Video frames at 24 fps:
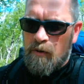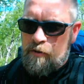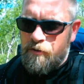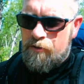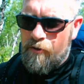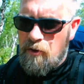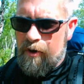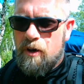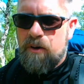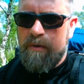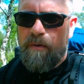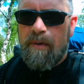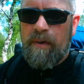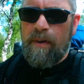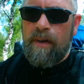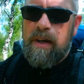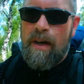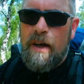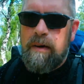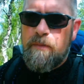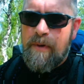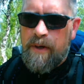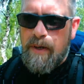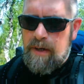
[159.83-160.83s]
drone,
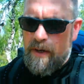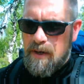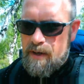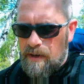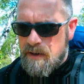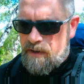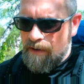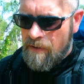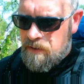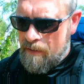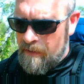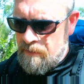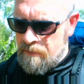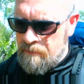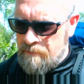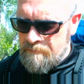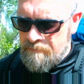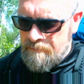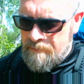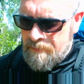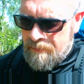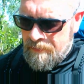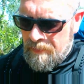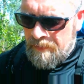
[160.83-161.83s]
camera gear,
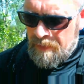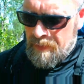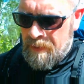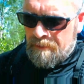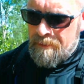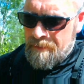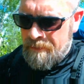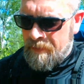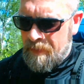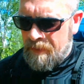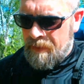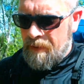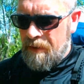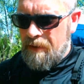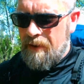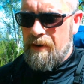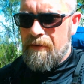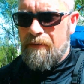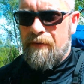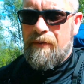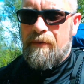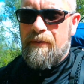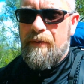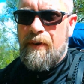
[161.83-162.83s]

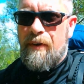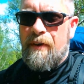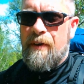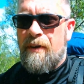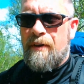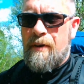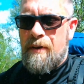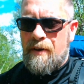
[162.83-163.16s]
everything.